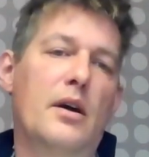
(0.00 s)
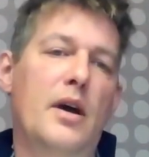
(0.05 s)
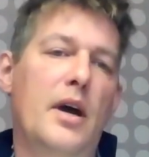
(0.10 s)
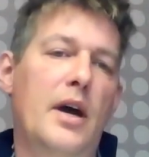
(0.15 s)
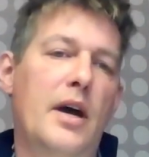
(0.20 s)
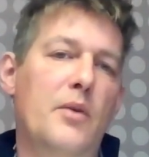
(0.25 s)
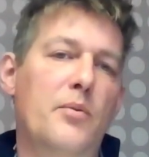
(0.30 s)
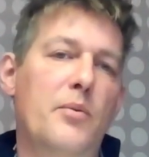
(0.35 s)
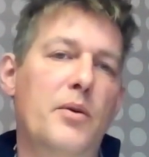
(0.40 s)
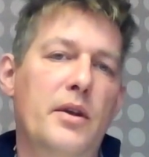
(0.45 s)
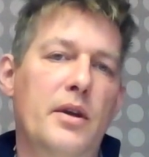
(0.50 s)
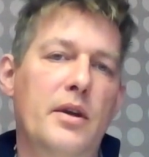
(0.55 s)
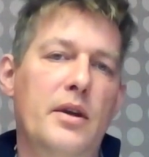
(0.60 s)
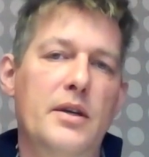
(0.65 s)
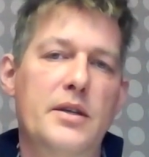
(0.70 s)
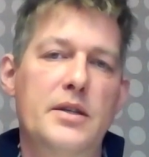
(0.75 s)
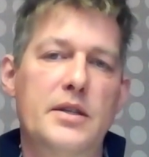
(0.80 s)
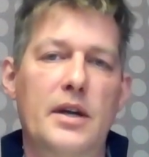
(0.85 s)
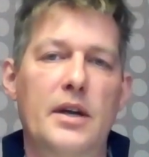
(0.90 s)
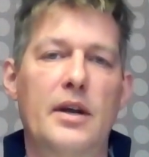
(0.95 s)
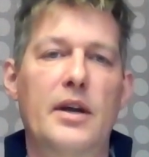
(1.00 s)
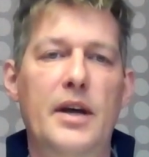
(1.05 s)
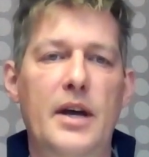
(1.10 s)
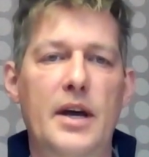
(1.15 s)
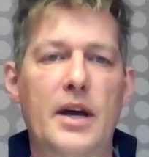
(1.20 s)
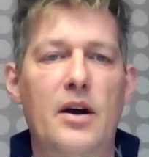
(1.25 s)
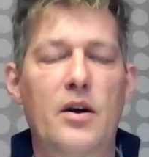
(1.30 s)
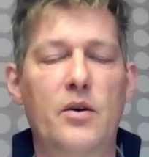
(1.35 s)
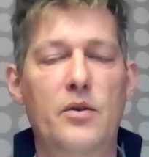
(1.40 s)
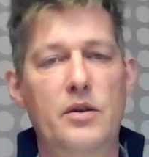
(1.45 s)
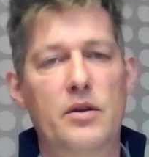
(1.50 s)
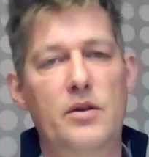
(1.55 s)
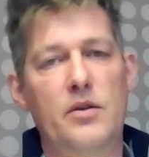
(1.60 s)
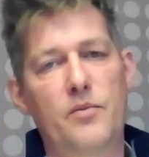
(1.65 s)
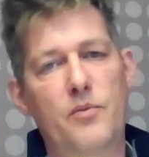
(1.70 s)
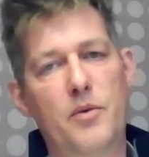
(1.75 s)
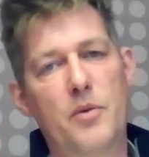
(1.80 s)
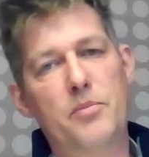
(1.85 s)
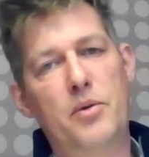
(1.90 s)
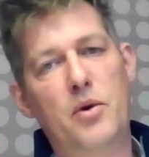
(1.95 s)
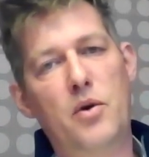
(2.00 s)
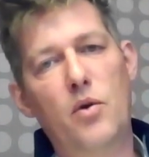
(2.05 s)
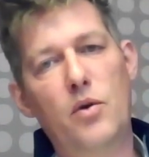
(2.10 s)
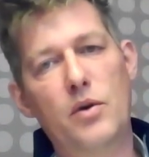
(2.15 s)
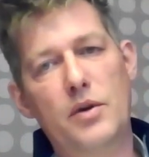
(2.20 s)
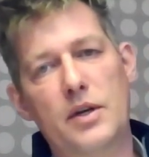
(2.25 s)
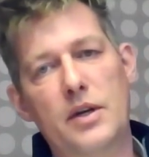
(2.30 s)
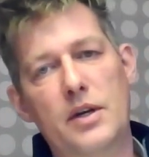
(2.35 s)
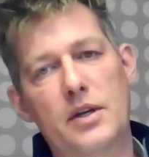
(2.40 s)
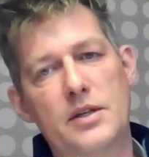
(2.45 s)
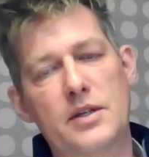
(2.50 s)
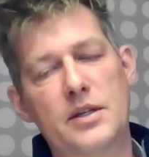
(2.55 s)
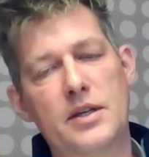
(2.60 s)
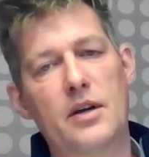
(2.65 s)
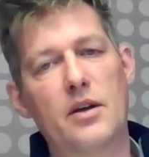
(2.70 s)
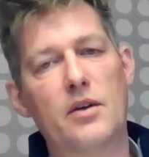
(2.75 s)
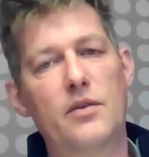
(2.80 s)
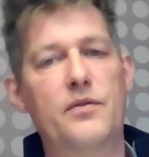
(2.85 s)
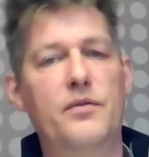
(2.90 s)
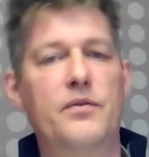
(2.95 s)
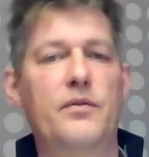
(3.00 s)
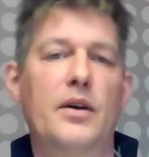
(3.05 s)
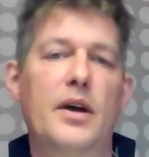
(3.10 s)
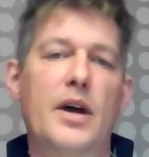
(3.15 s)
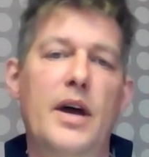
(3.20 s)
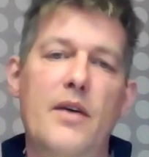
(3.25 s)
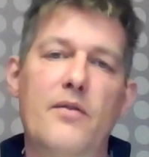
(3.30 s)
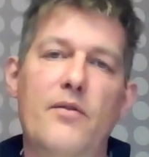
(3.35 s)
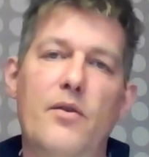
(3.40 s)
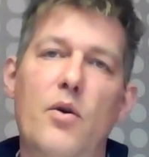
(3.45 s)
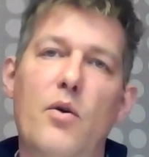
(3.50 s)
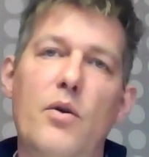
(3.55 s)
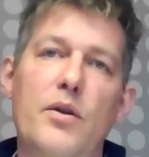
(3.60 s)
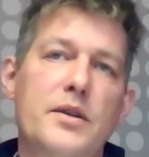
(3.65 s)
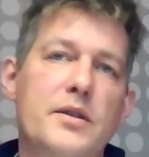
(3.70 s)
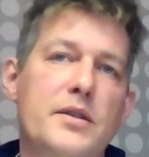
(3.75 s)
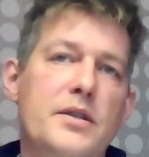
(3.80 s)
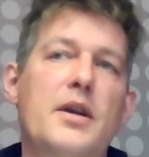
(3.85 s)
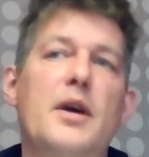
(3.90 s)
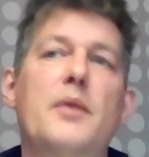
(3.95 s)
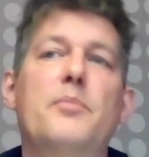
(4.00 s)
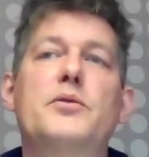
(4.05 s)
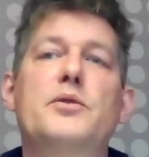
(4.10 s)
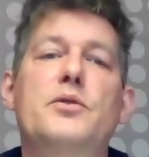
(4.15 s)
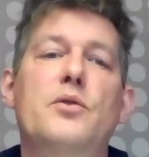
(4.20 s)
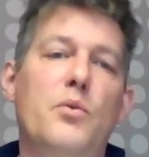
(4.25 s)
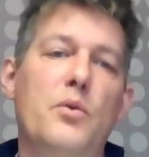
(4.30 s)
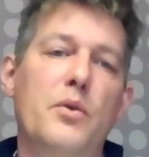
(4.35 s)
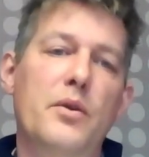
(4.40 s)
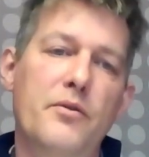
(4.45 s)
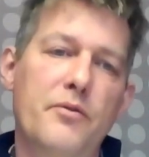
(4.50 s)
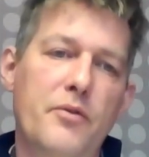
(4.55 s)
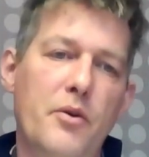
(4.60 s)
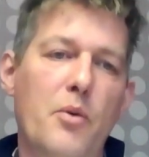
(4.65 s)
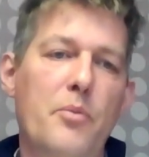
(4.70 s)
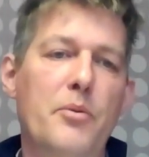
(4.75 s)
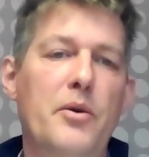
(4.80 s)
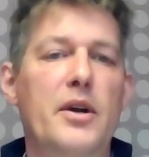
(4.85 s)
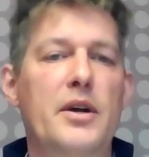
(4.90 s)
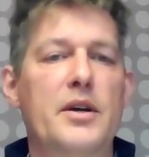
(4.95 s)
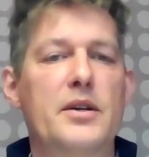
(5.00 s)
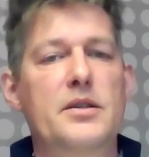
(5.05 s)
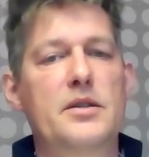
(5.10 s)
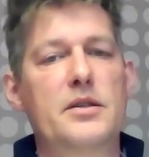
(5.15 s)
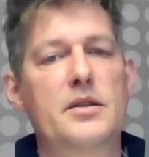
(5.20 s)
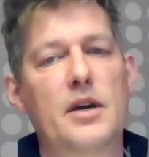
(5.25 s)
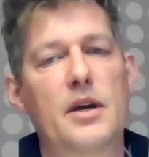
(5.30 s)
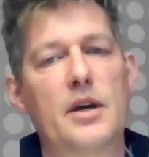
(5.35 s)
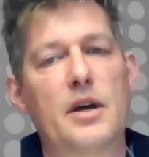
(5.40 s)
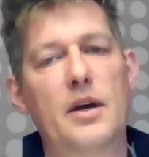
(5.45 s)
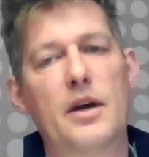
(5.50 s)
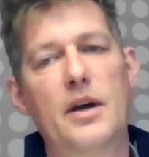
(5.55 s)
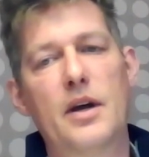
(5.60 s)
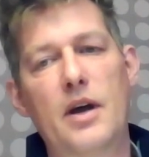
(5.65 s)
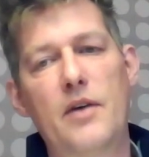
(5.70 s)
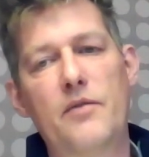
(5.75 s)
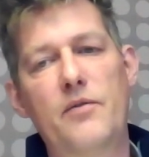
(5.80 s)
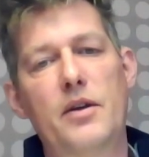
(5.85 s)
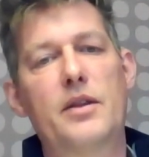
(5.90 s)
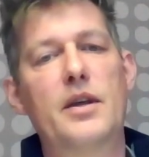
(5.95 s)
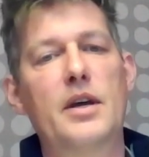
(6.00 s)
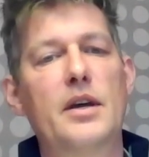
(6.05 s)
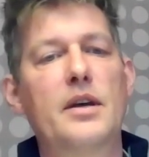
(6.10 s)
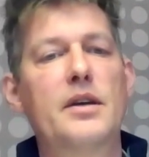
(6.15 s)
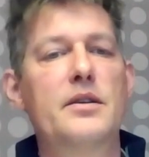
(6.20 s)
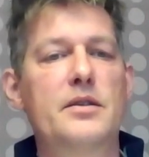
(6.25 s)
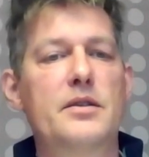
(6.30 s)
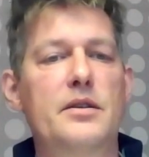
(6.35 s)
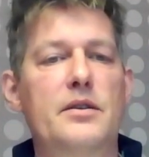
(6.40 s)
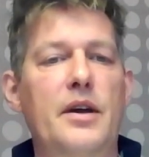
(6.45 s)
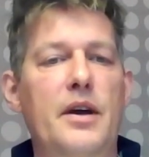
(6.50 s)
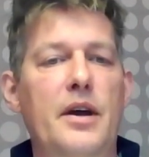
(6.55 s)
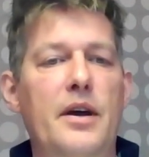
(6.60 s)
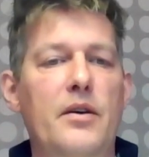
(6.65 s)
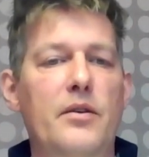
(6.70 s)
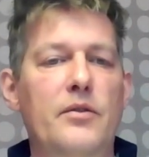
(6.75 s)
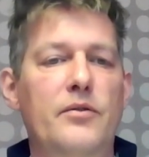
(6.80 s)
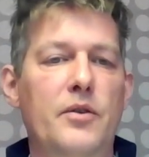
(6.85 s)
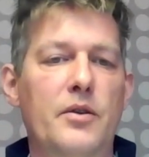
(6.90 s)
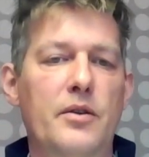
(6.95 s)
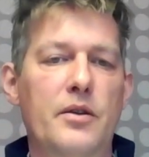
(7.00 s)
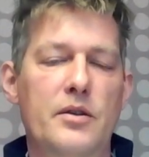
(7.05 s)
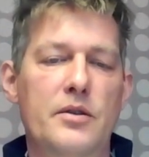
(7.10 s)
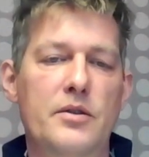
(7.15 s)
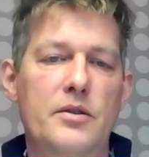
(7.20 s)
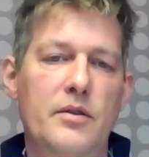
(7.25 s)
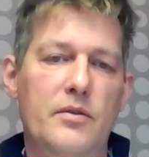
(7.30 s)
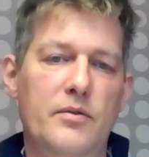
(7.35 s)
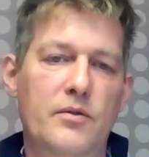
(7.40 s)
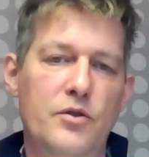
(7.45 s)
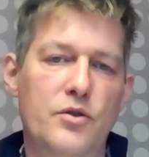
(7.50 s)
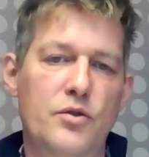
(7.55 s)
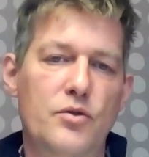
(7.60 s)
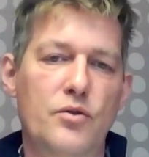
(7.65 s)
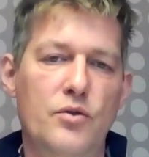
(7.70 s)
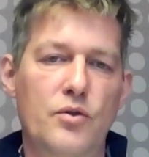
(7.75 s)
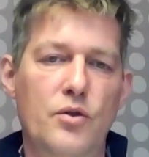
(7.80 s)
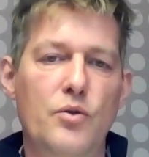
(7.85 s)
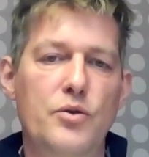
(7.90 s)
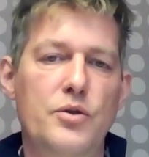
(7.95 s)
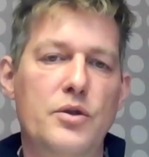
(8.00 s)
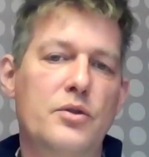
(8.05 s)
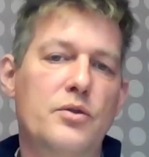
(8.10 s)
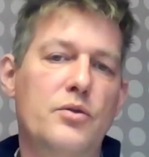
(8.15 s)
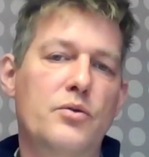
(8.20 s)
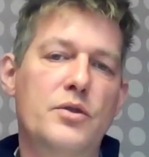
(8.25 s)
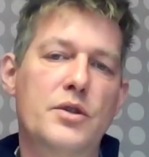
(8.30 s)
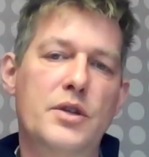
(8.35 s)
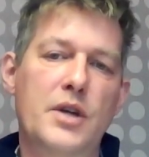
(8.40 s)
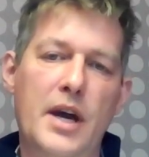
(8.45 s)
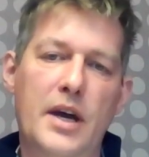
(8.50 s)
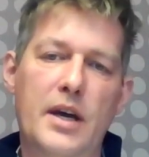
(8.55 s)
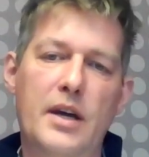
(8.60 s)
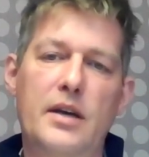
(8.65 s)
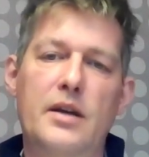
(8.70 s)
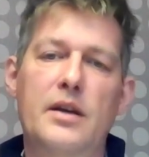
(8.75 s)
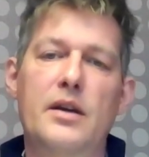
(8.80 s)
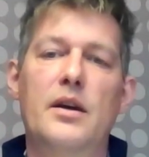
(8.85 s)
And with an Excel layout, the report in itself have all the steps, all the formulas, everything is there for the user to check